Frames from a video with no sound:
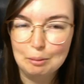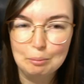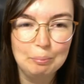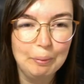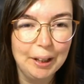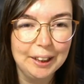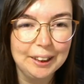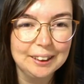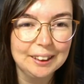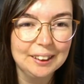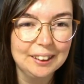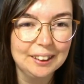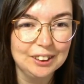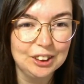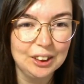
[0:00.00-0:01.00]
buy
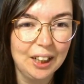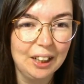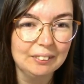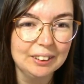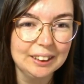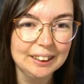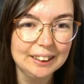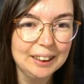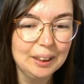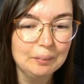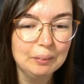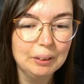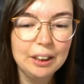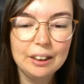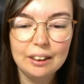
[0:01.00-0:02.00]
a chair and a
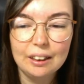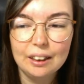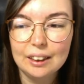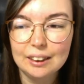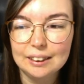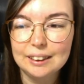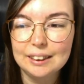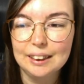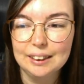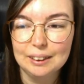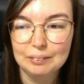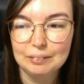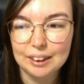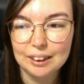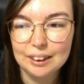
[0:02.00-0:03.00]
table that I can sit
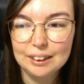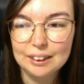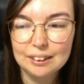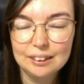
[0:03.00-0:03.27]
outside.